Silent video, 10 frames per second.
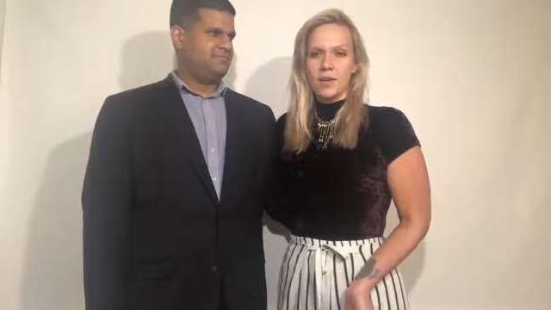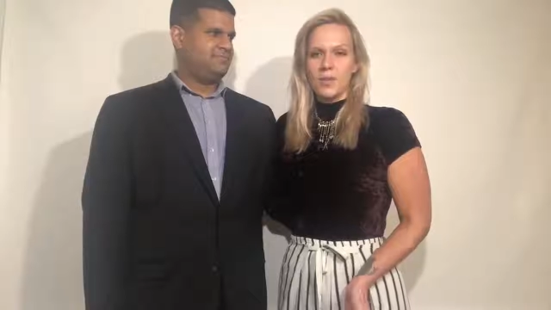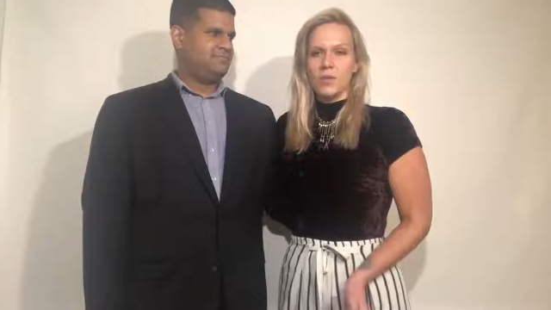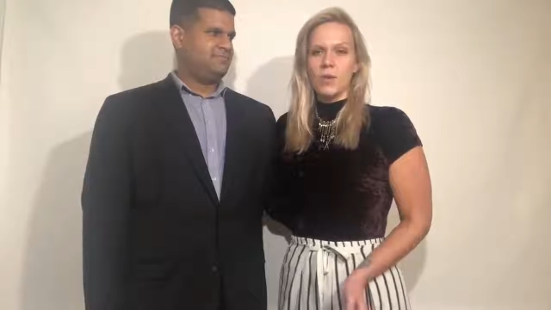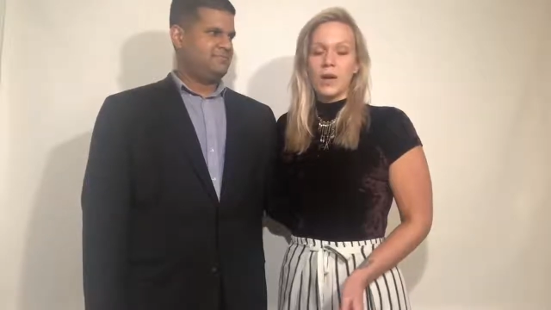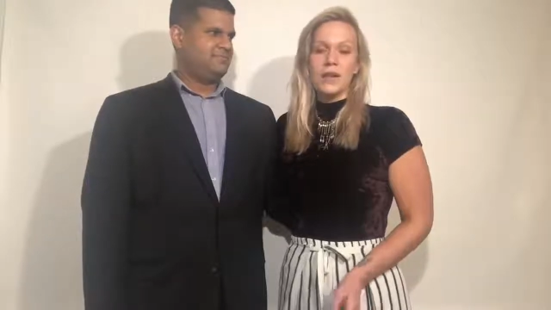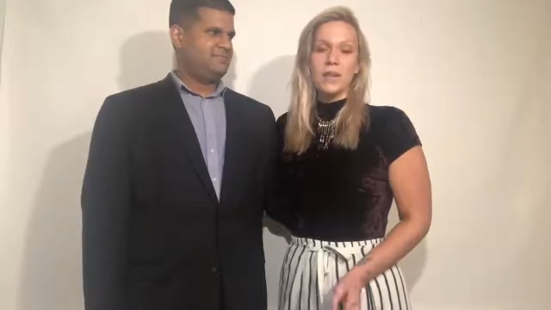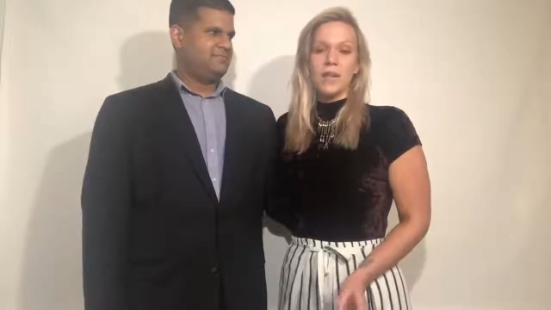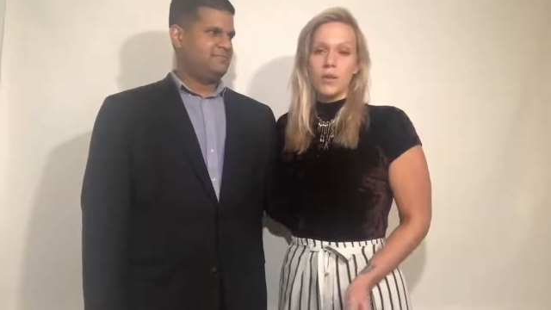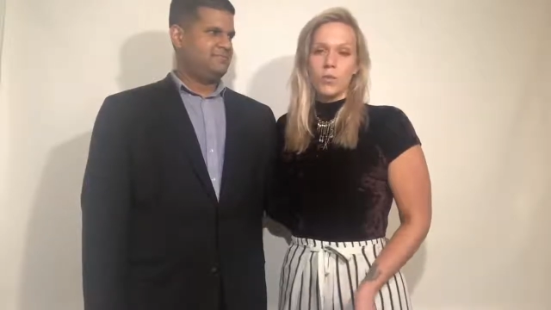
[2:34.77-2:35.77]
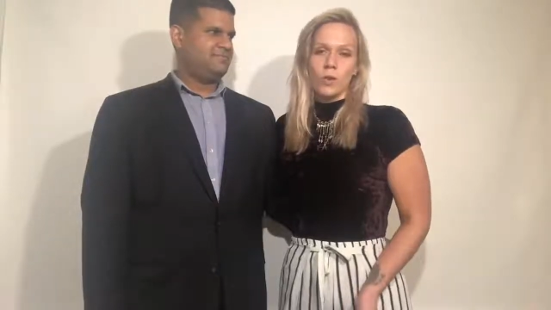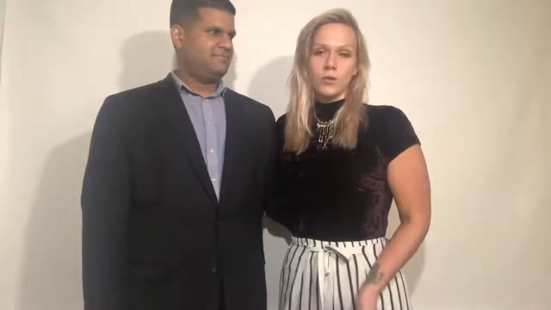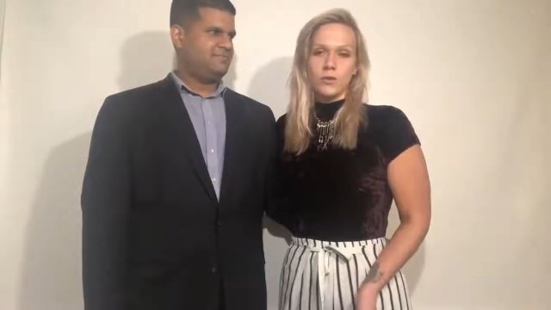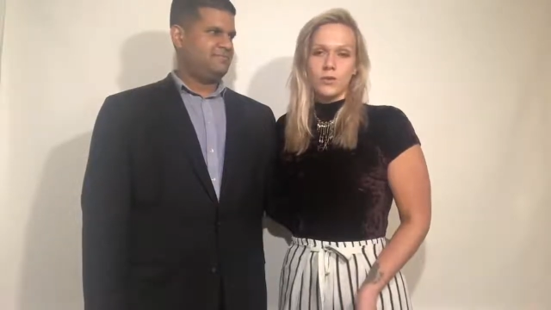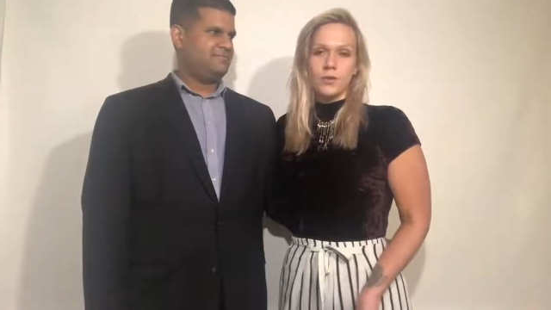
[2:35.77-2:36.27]
Speaker 1: up in the way that they
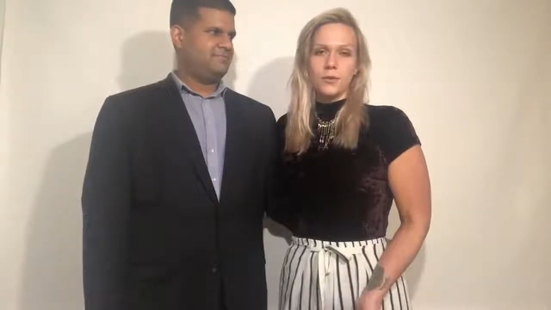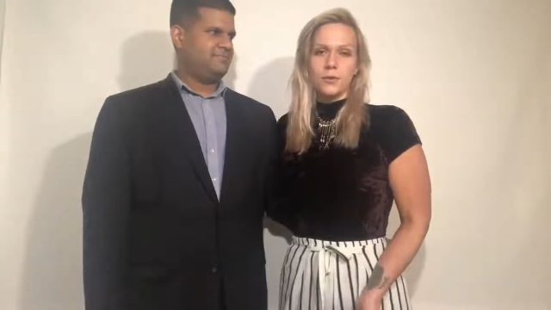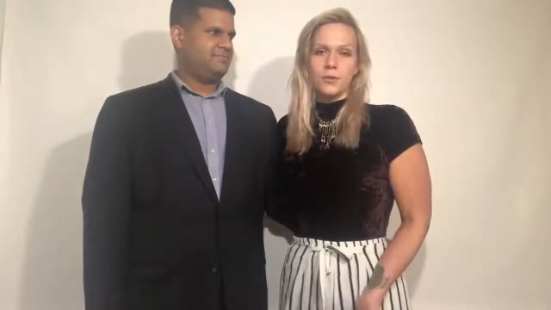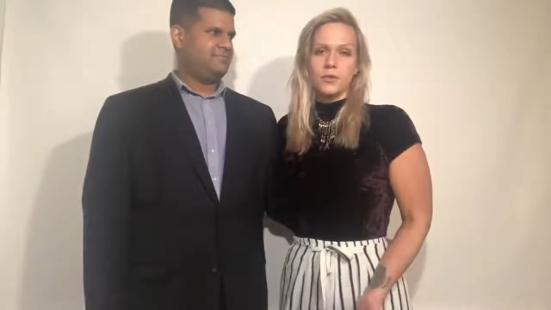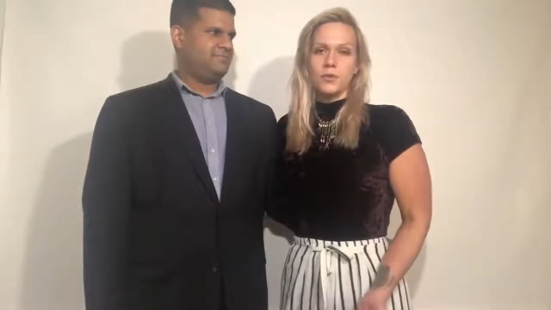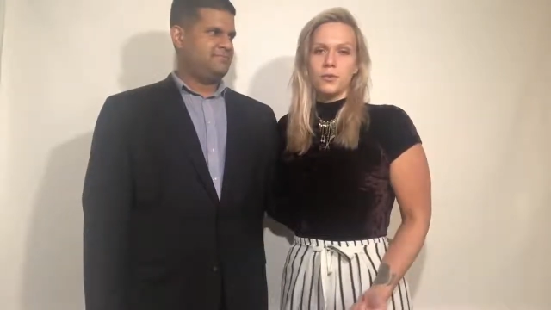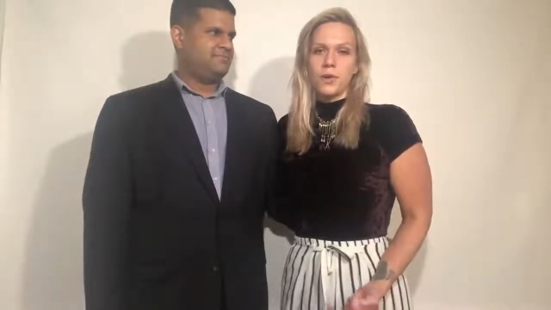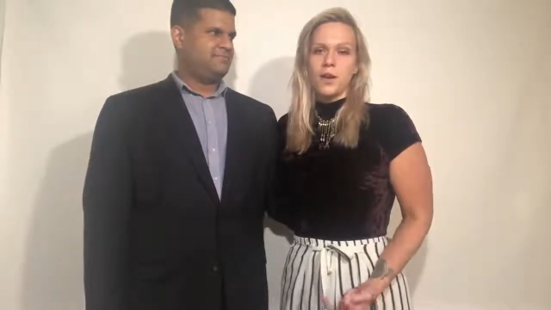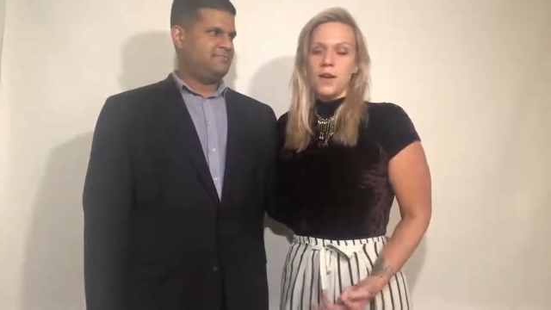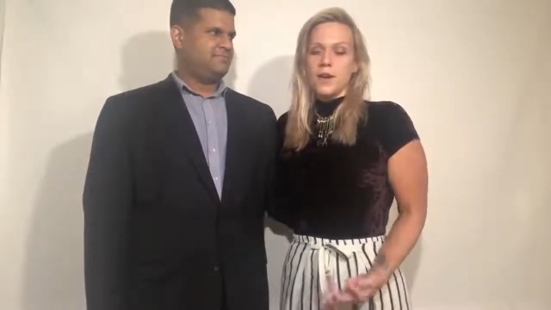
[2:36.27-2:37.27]
want you to,